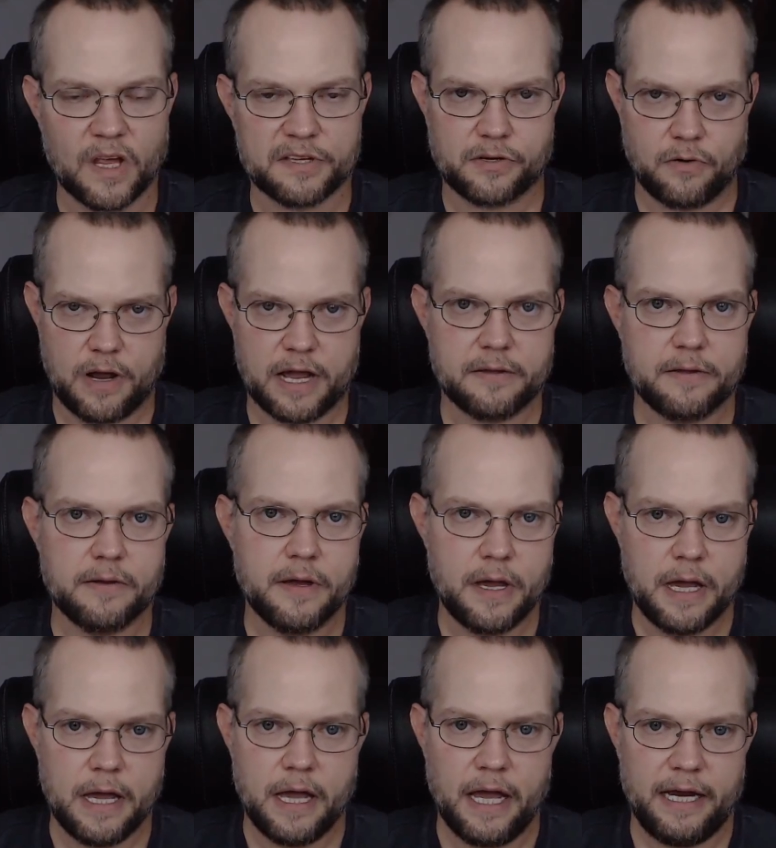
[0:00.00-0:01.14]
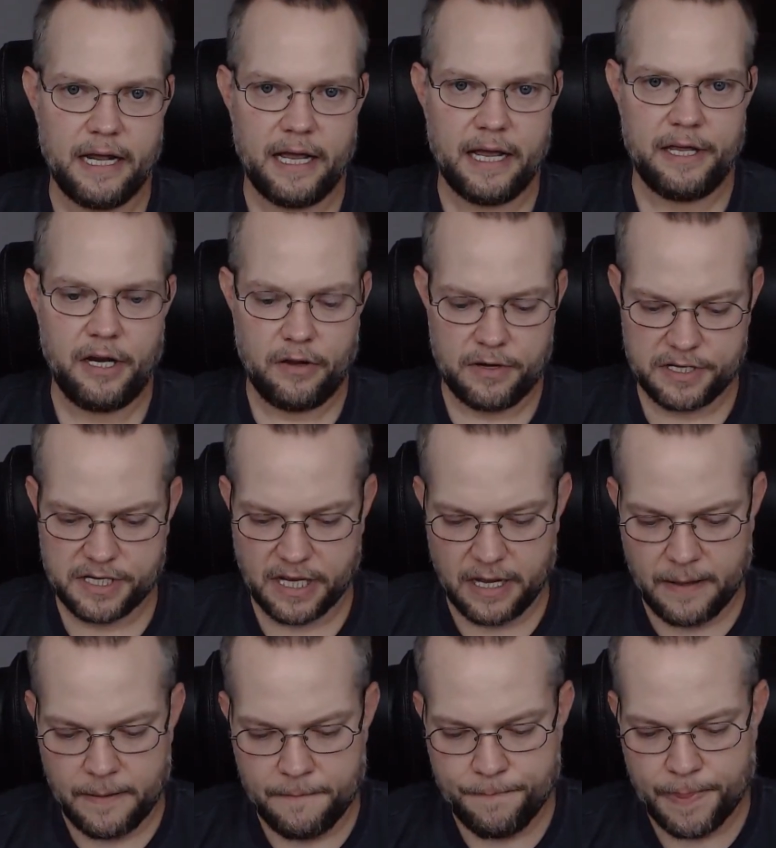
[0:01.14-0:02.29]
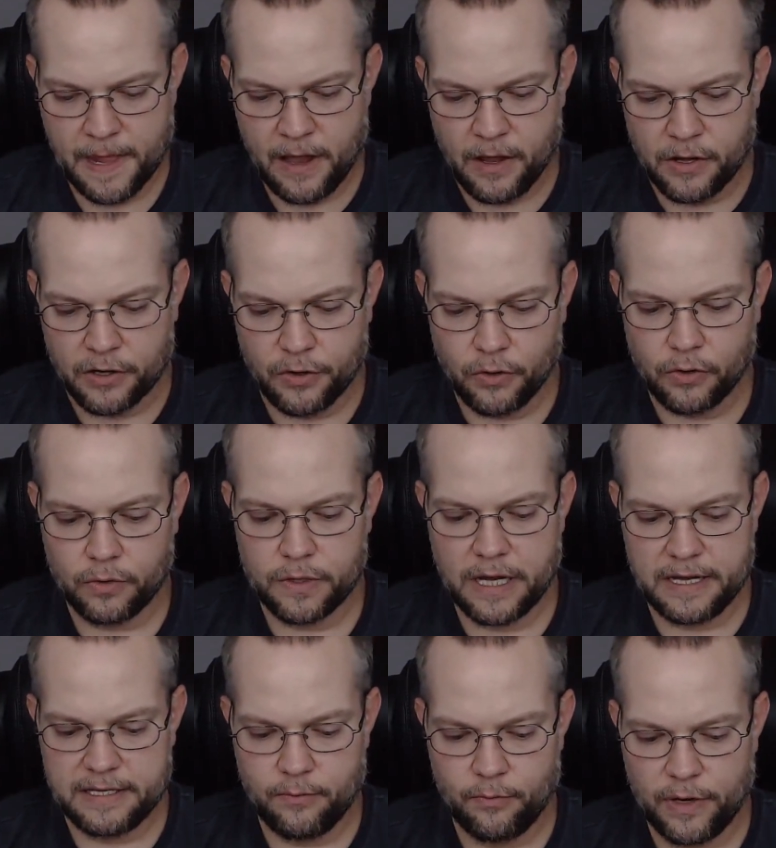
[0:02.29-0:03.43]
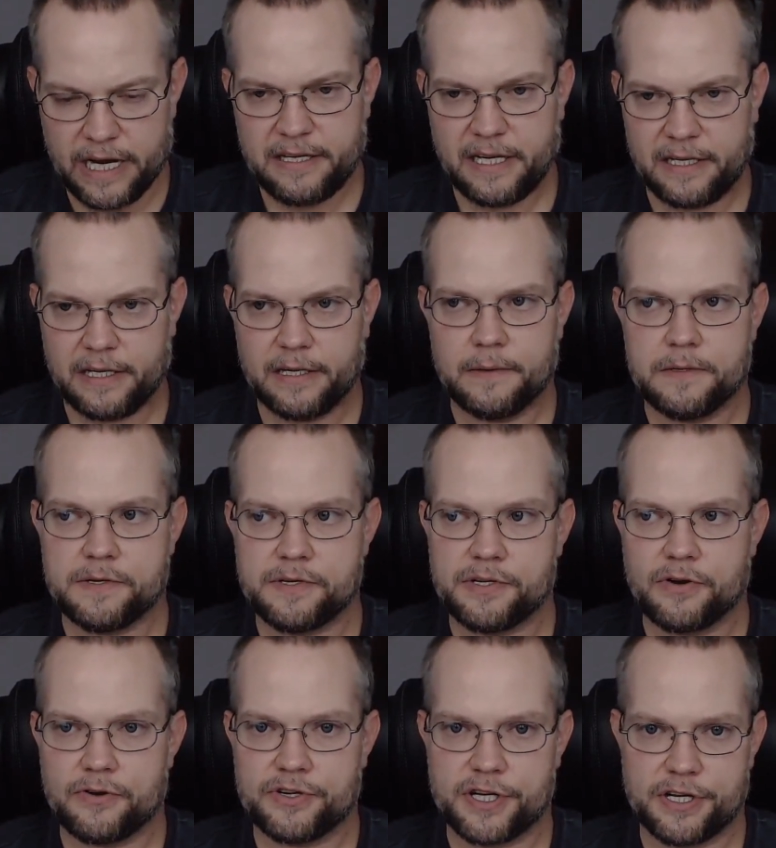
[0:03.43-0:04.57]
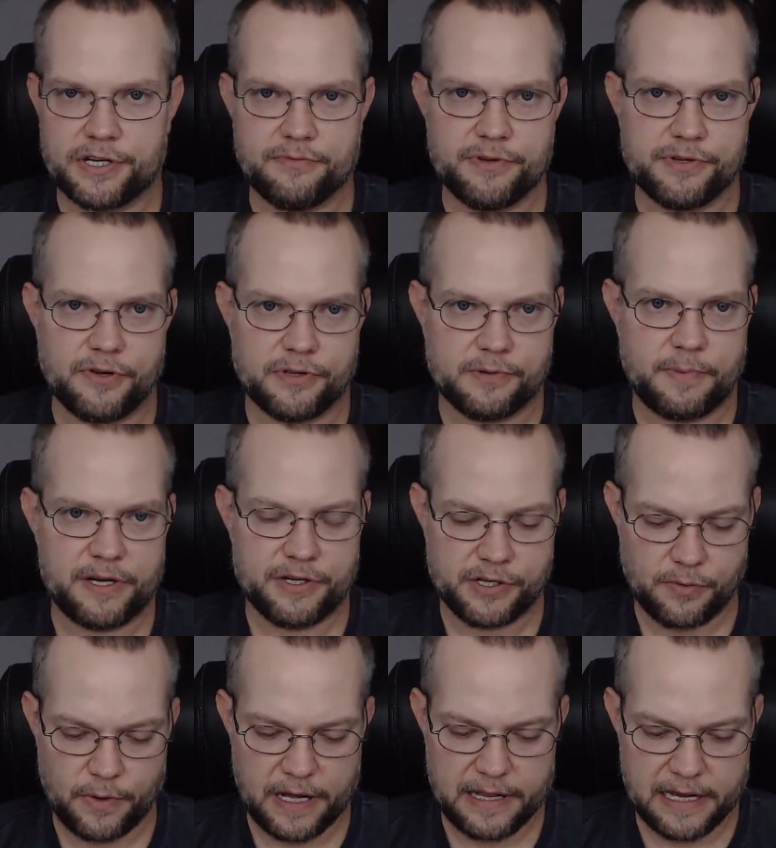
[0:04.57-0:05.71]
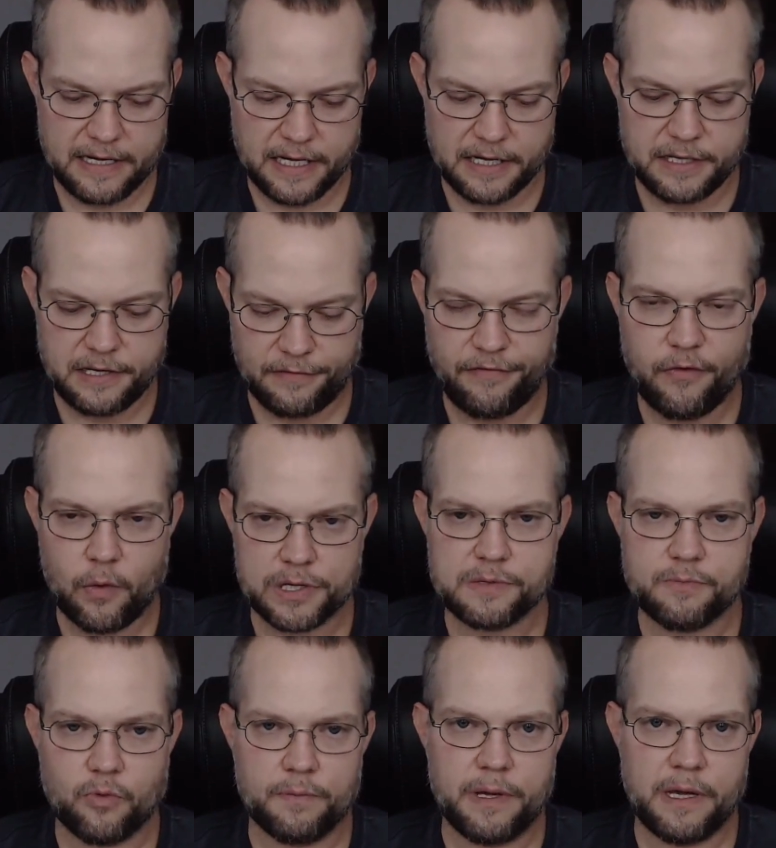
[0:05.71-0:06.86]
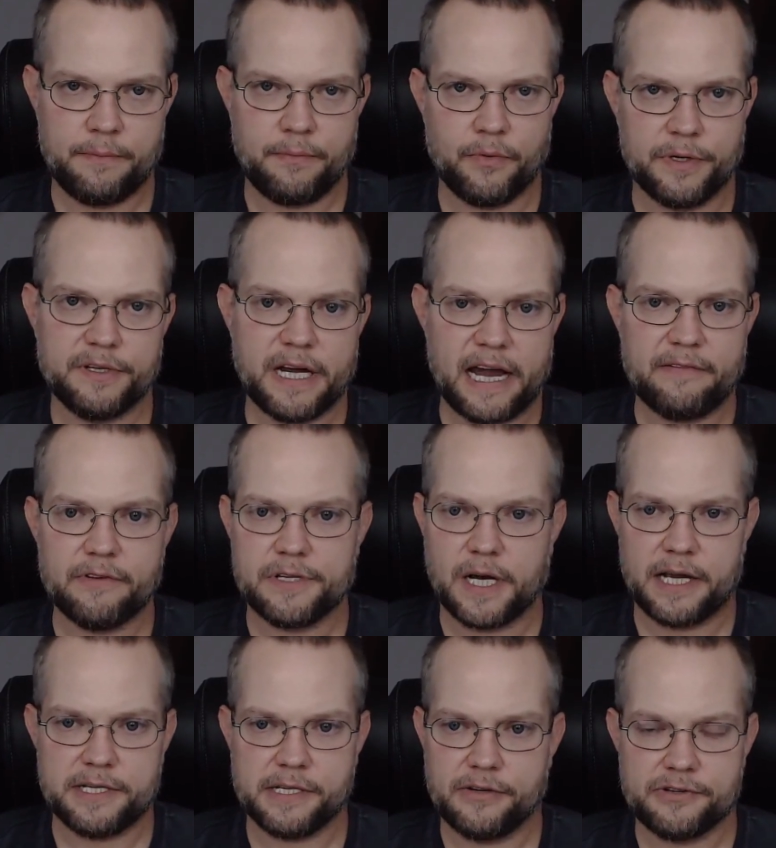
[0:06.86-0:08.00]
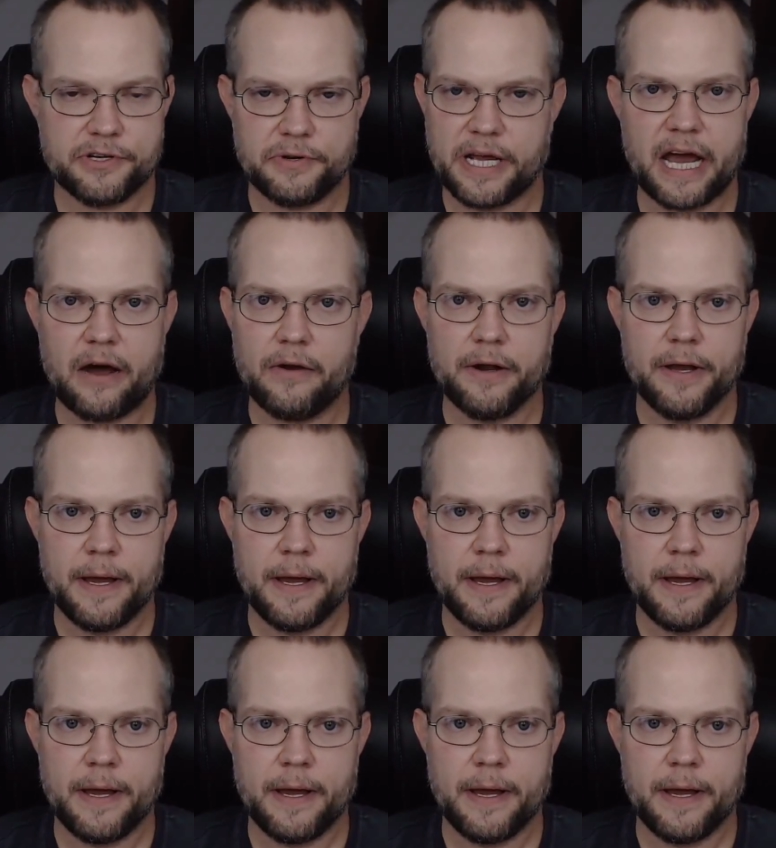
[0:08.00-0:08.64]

That's correct. And it's Google redid the search engine results pages the way they did to force more people into advertising. There's no doubt.